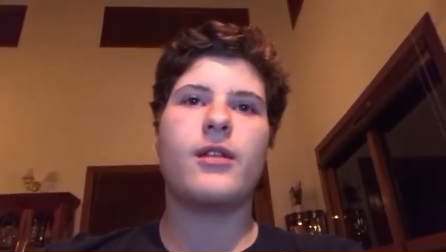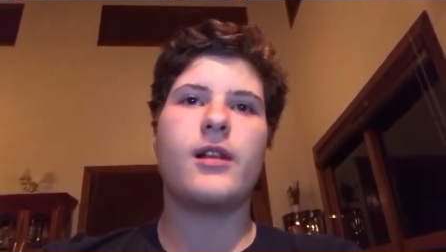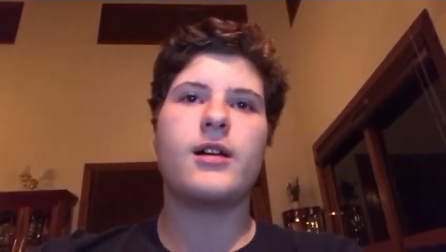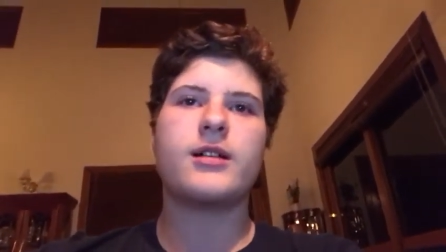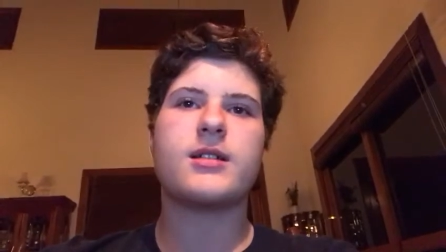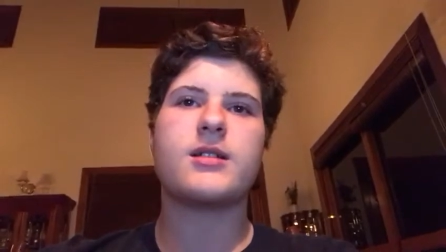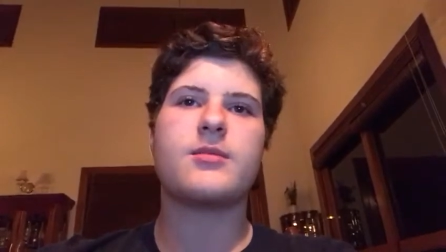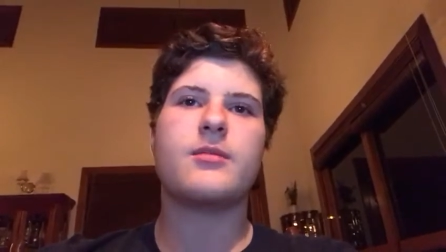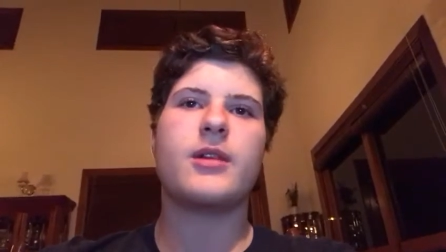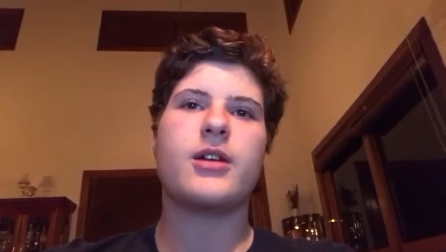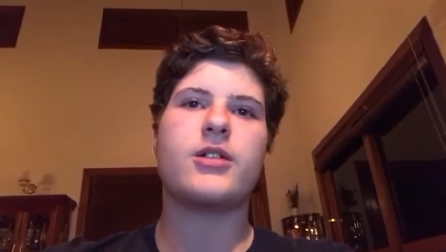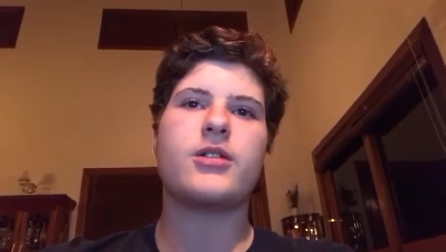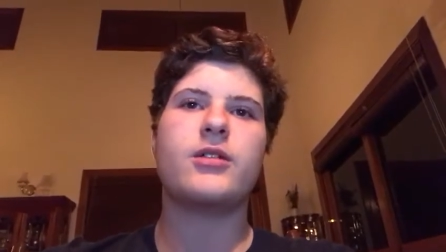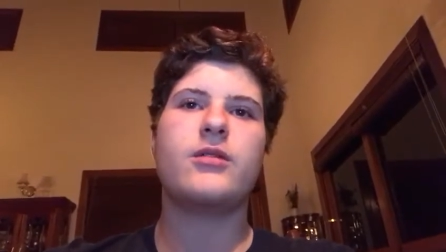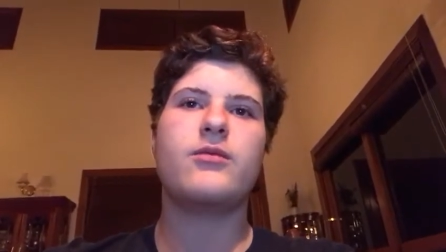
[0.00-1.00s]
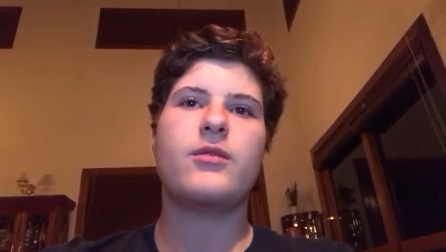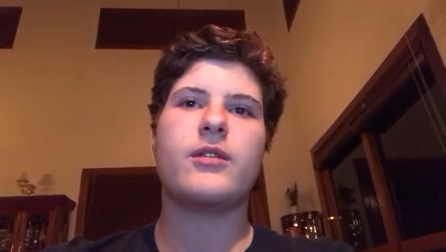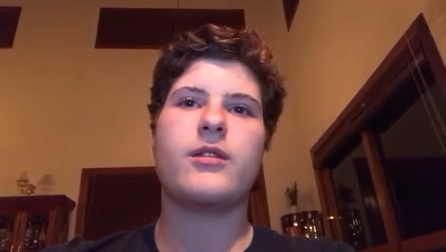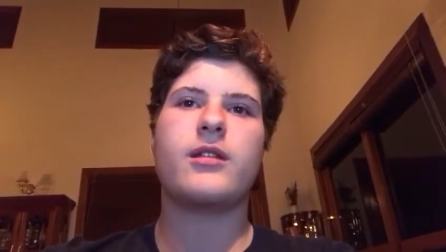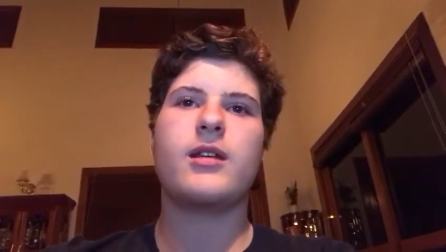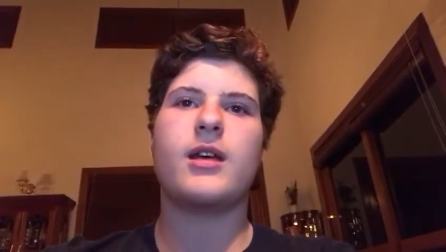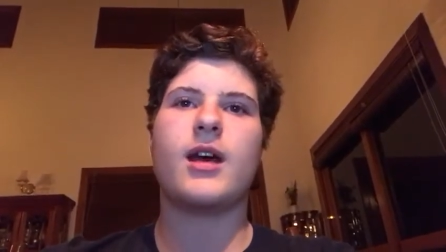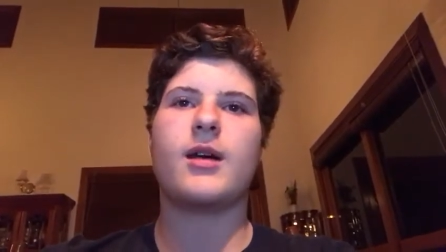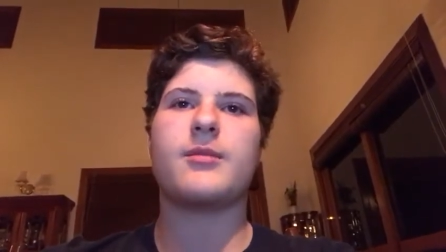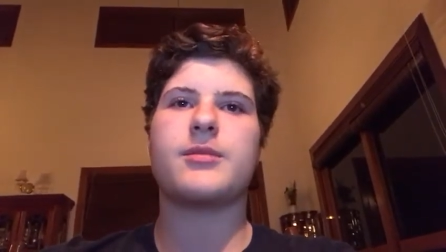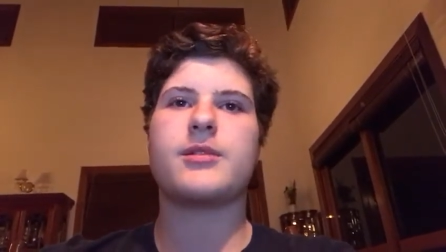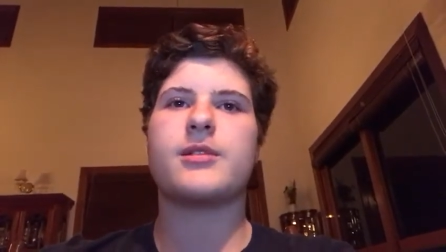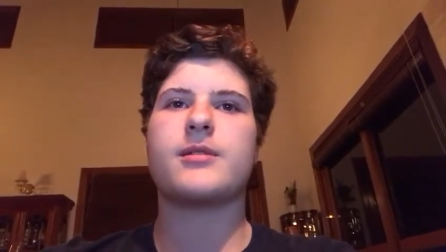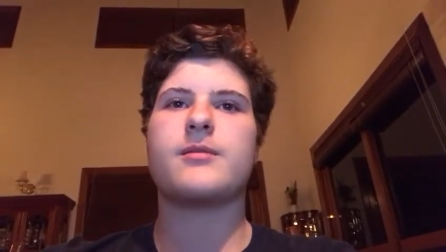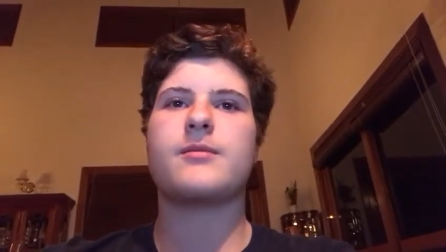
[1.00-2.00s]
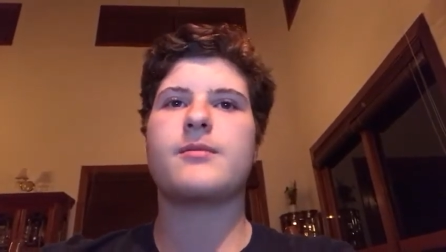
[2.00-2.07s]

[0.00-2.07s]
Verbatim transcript: lux measured with the apps.